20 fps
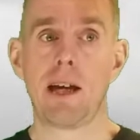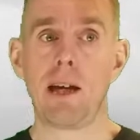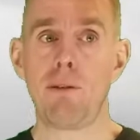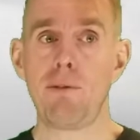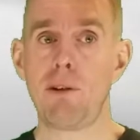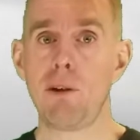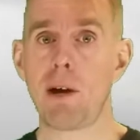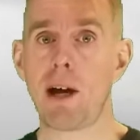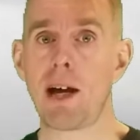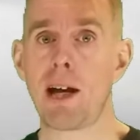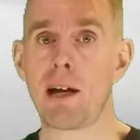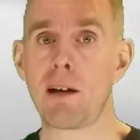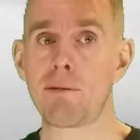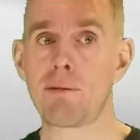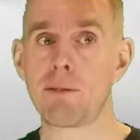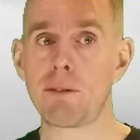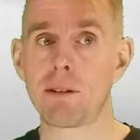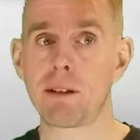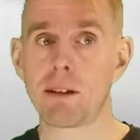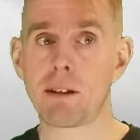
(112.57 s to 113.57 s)
If you
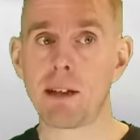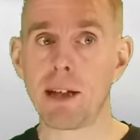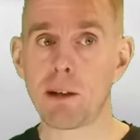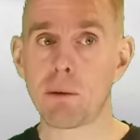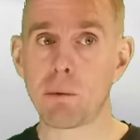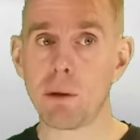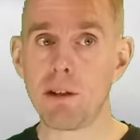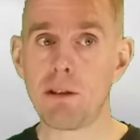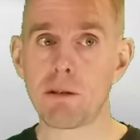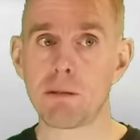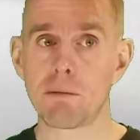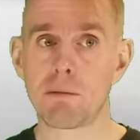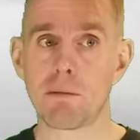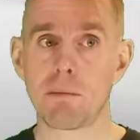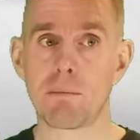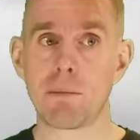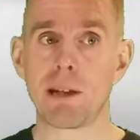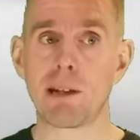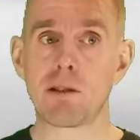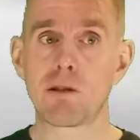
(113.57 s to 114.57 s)
have liquid
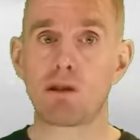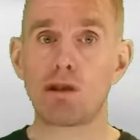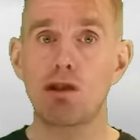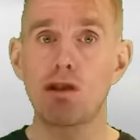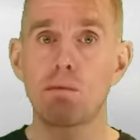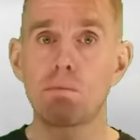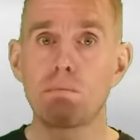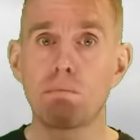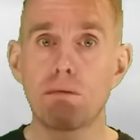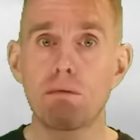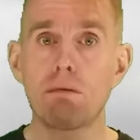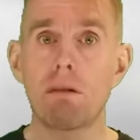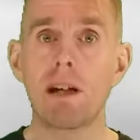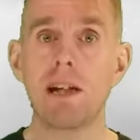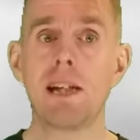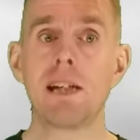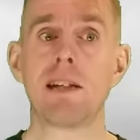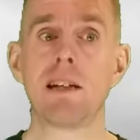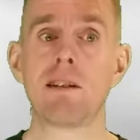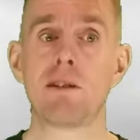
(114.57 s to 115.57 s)
being
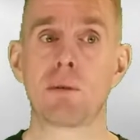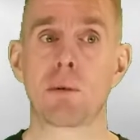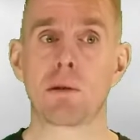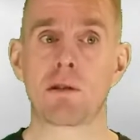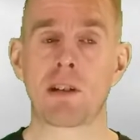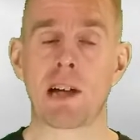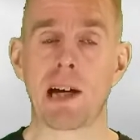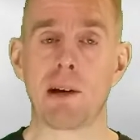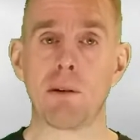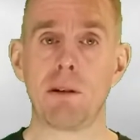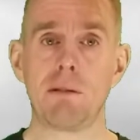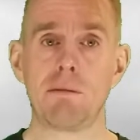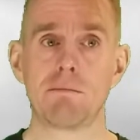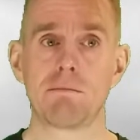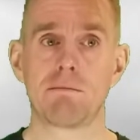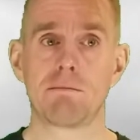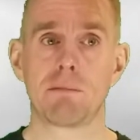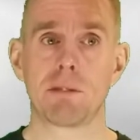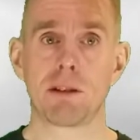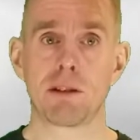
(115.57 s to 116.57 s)
sprayed into a tower
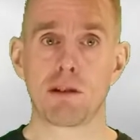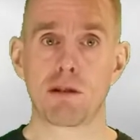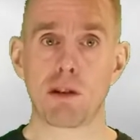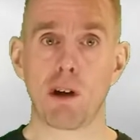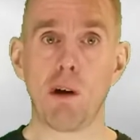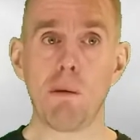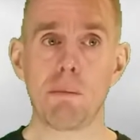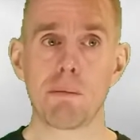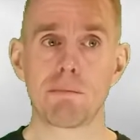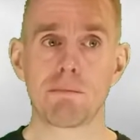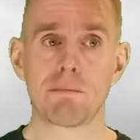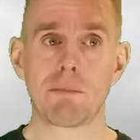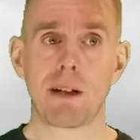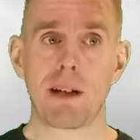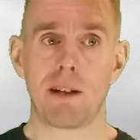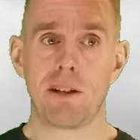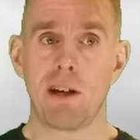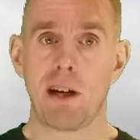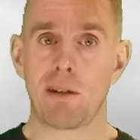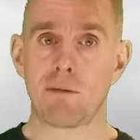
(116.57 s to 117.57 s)
at the top,
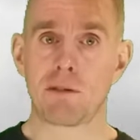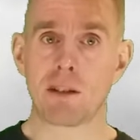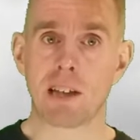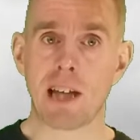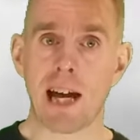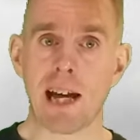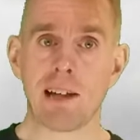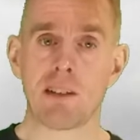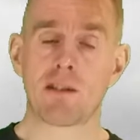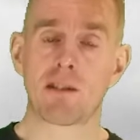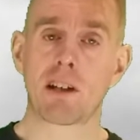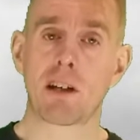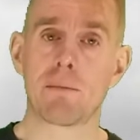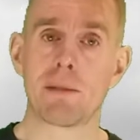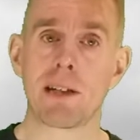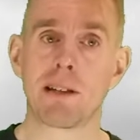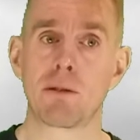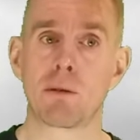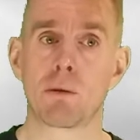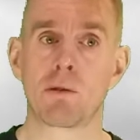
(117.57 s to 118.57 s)
and you have gas
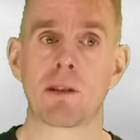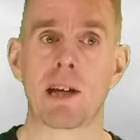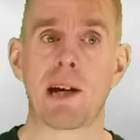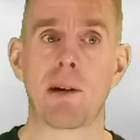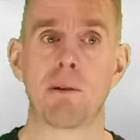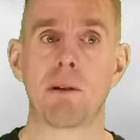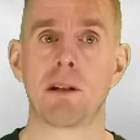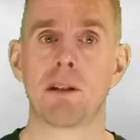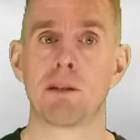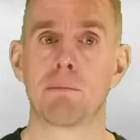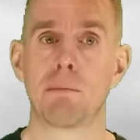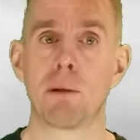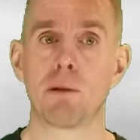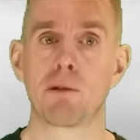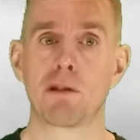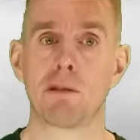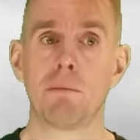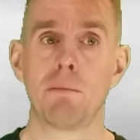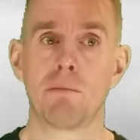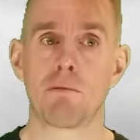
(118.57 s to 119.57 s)
coming into a tower at the
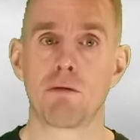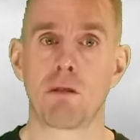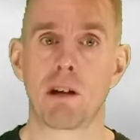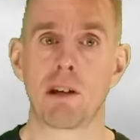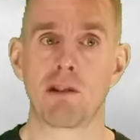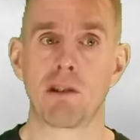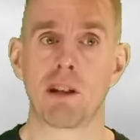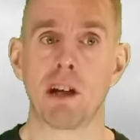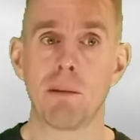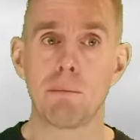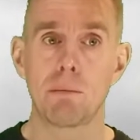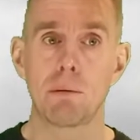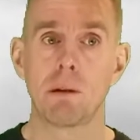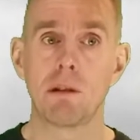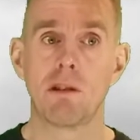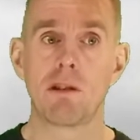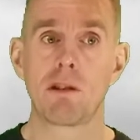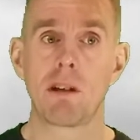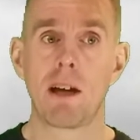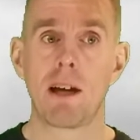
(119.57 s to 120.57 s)
bottom, rising
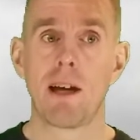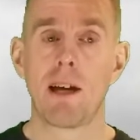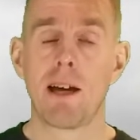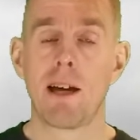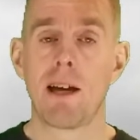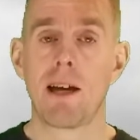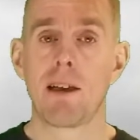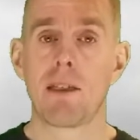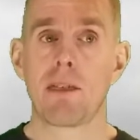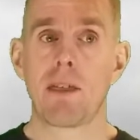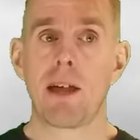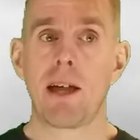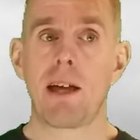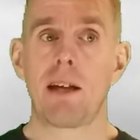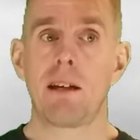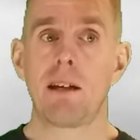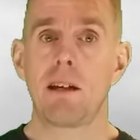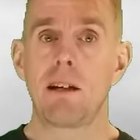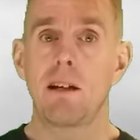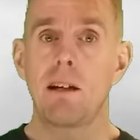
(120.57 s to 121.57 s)
upwards,
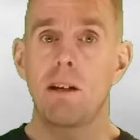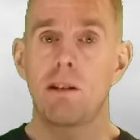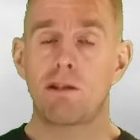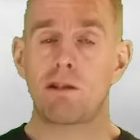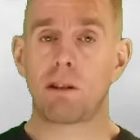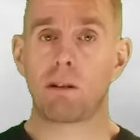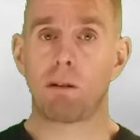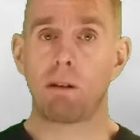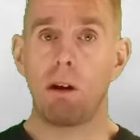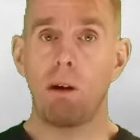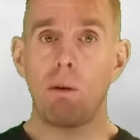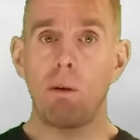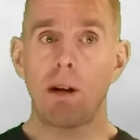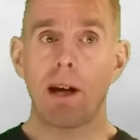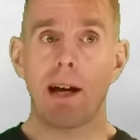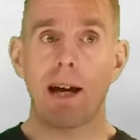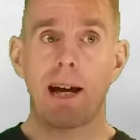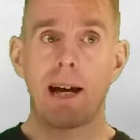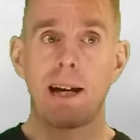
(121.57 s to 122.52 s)
then so long